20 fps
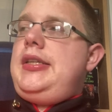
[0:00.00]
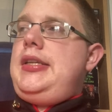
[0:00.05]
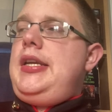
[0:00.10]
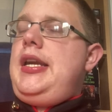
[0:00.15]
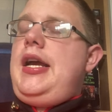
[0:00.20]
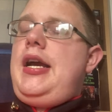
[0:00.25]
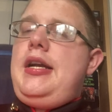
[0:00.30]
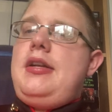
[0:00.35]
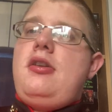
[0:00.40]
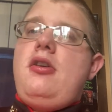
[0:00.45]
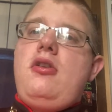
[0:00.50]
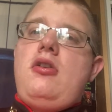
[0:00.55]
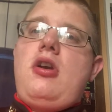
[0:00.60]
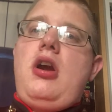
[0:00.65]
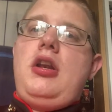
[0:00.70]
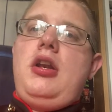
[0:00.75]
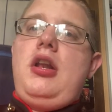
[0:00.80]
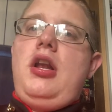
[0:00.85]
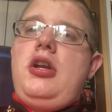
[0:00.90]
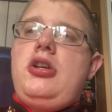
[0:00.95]
Yeah, I do
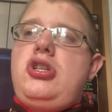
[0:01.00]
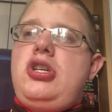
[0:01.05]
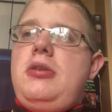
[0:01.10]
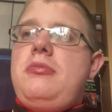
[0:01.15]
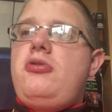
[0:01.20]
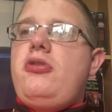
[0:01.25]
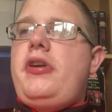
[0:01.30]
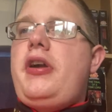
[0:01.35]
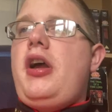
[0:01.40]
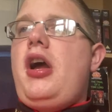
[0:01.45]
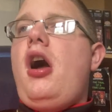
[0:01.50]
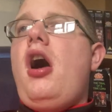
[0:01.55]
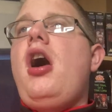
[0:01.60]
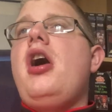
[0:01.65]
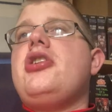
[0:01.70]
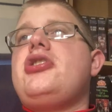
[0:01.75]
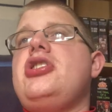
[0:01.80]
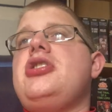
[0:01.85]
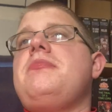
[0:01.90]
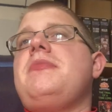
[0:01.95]
kind of like Chip Tucker.
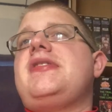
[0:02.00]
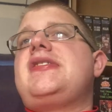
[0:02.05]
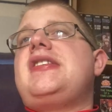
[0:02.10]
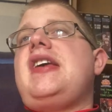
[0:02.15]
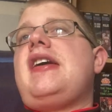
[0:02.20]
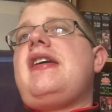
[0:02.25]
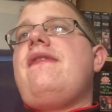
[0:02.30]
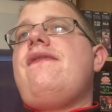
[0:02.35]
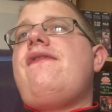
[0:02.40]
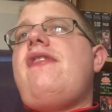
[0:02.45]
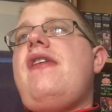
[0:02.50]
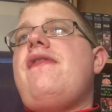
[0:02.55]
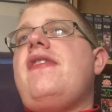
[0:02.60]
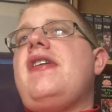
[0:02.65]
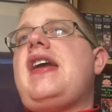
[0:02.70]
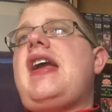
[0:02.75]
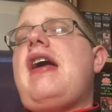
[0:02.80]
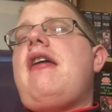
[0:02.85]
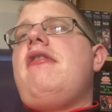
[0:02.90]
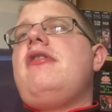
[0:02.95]
Archer's my second
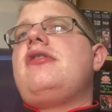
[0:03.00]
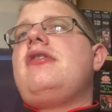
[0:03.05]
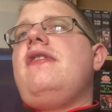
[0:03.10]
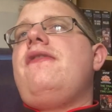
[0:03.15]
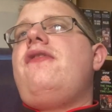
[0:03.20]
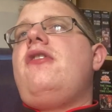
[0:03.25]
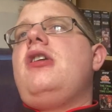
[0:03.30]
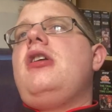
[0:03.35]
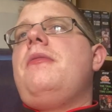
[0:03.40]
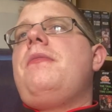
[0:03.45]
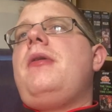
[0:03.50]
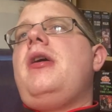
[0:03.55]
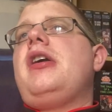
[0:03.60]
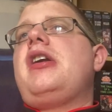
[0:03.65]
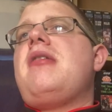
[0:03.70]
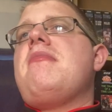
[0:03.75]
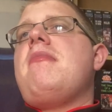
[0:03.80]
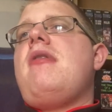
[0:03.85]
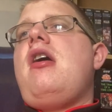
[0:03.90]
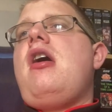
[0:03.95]
favourite character, followed by
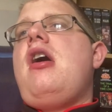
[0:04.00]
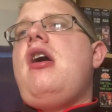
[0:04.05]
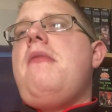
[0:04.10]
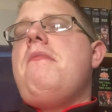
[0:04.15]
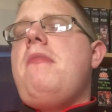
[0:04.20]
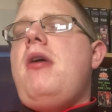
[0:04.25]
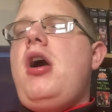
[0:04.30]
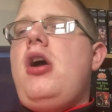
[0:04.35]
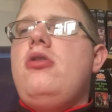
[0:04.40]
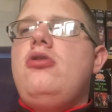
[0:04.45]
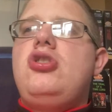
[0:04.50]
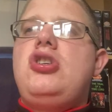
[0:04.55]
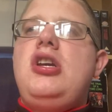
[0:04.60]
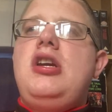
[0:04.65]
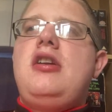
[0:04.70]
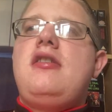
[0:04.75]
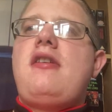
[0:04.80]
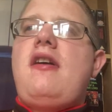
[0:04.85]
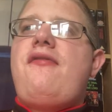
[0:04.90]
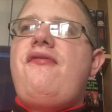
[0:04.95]

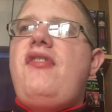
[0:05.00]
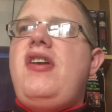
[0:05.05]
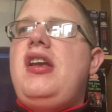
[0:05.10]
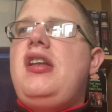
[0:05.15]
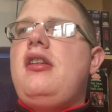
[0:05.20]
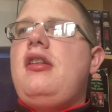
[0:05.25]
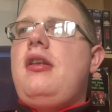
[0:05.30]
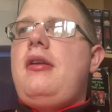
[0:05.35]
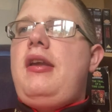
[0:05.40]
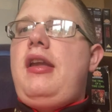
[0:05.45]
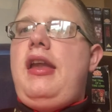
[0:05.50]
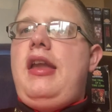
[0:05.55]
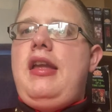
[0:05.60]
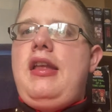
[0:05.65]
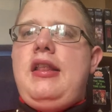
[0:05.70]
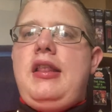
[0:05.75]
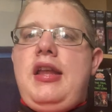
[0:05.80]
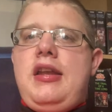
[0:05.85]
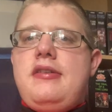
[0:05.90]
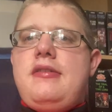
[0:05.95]
Hoshi, because I think
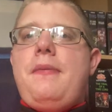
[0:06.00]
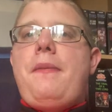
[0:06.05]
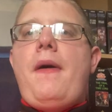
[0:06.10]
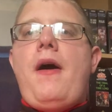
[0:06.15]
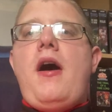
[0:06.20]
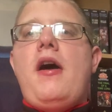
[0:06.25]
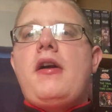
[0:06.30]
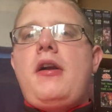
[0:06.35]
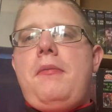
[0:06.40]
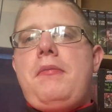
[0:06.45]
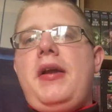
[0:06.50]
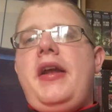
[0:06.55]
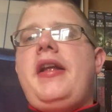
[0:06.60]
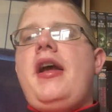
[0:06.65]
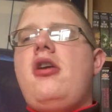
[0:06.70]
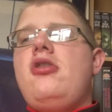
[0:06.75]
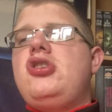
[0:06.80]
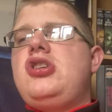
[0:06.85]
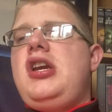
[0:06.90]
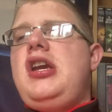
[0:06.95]
the Linda Park who played
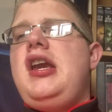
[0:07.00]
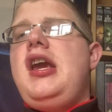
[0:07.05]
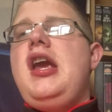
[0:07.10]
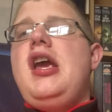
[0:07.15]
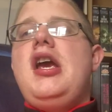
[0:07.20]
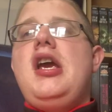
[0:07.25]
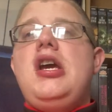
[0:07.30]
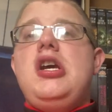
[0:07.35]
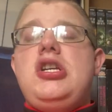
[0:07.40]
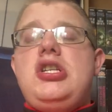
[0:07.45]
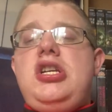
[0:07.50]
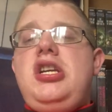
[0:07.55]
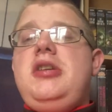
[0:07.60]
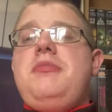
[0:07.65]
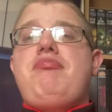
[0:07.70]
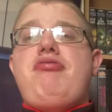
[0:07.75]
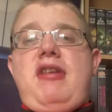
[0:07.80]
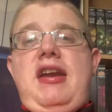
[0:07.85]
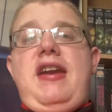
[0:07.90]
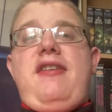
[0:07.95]
Hoshi,
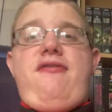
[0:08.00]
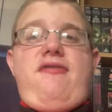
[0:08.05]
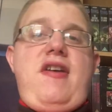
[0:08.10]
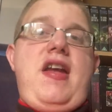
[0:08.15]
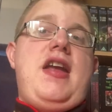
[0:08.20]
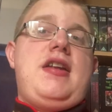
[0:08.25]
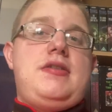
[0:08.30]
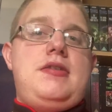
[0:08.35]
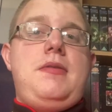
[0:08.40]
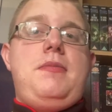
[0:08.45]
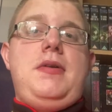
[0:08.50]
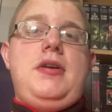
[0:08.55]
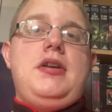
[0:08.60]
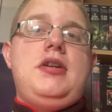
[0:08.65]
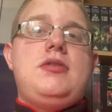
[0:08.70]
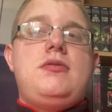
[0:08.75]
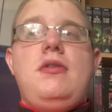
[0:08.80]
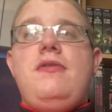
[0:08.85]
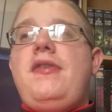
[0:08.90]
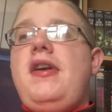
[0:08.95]
she's pretty fit, to be
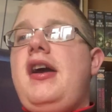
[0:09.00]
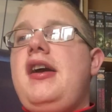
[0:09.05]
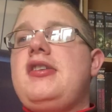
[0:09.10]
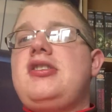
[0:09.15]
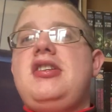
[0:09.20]
honest with you.